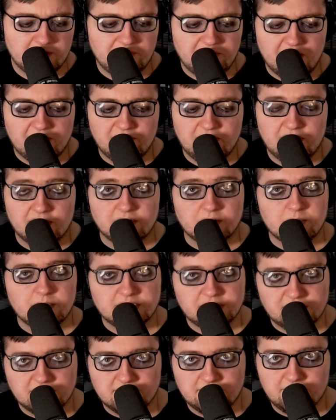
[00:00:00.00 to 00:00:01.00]
you have any other
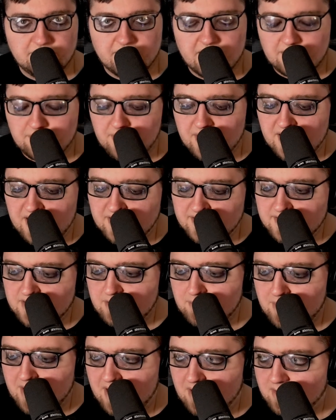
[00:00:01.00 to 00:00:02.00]
questions you'd like me to answer
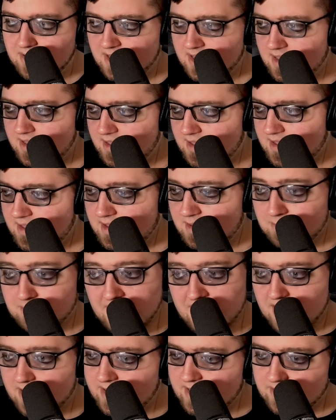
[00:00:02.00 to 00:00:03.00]
about
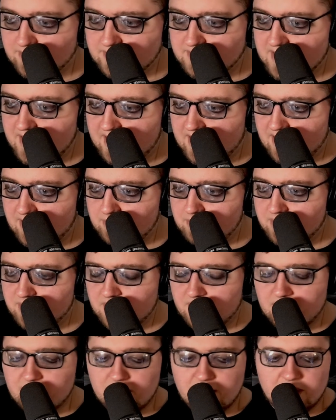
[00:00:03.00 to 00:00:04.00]
my audio setup,
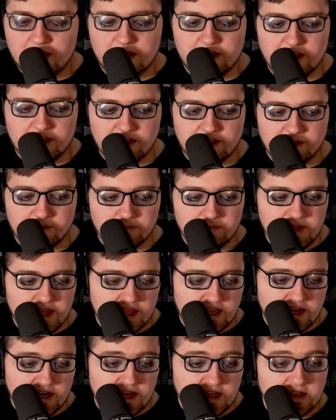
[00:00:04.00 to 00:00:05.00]

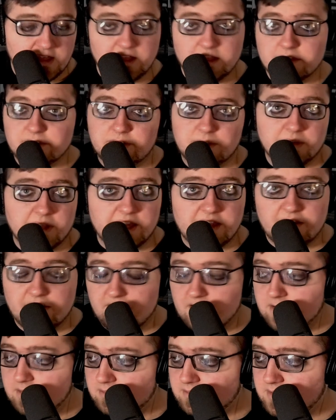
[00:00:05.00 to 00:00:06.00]
and anything else you'd like to
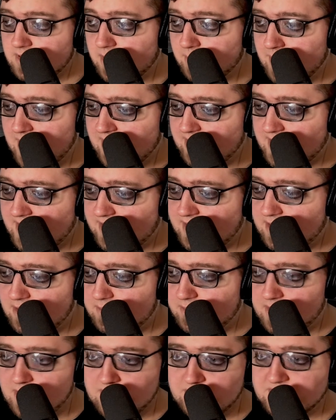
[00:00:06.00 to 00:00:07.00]
know about EQ.
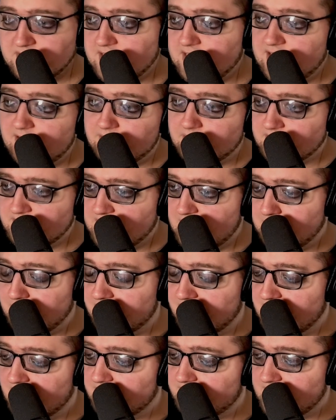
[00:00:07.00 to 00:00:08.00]
If you're using a different type
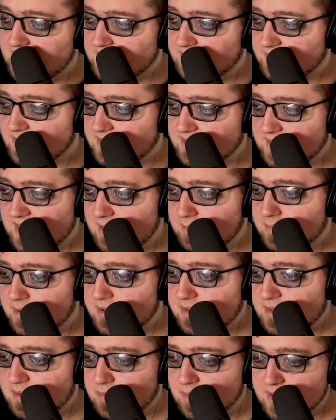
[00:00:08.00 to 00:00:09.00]
of interface, for
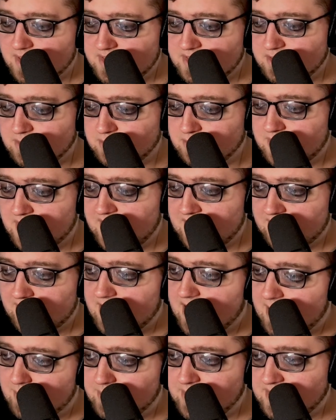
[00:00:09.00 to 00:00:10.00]
example, you want to kind of
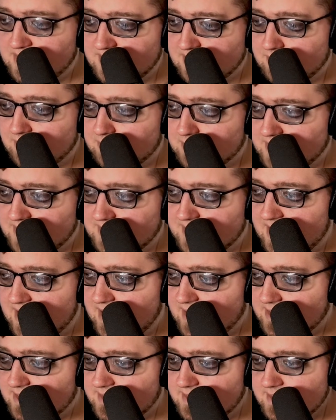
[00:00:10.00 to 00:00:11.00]
copy some of my
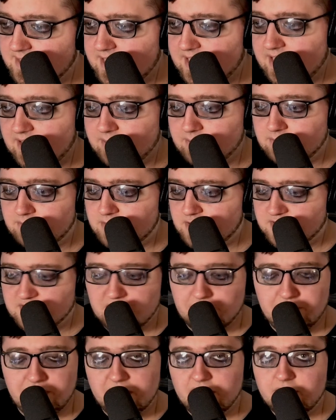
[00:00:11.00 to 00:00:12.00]
settings, just
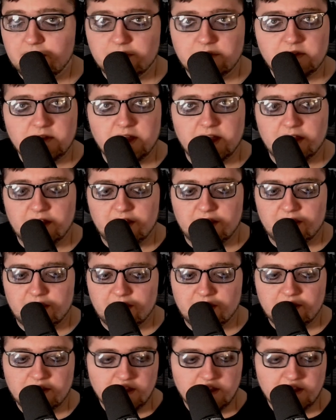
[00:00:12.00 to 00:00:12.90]
let me know. And